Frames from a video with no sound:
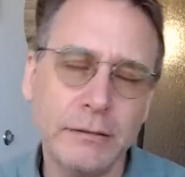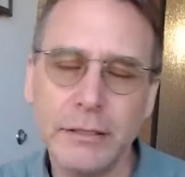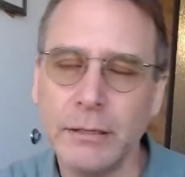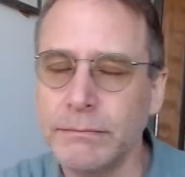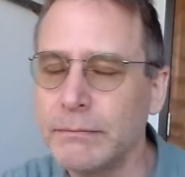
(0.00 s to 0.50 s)

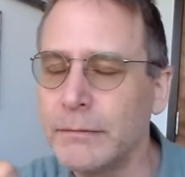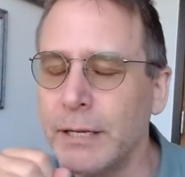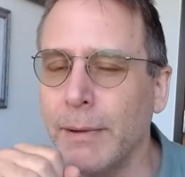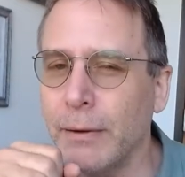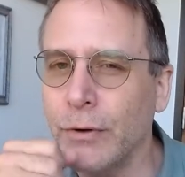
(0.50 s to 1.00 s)
you
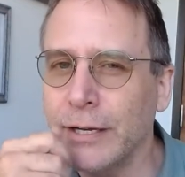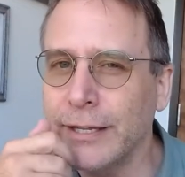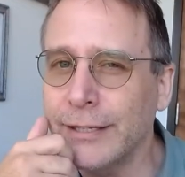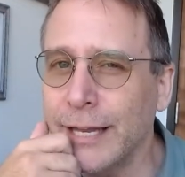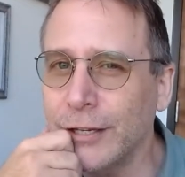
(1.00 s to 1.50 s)
might want to
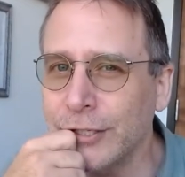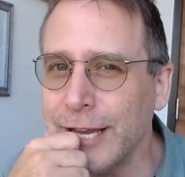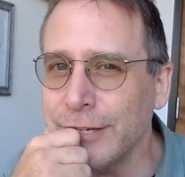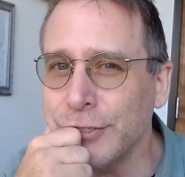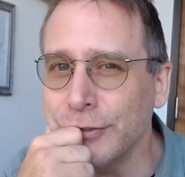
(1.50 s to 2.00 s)
get that looked
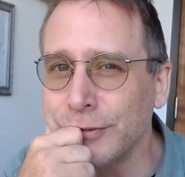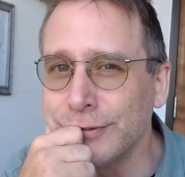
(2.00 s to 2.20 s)
at too.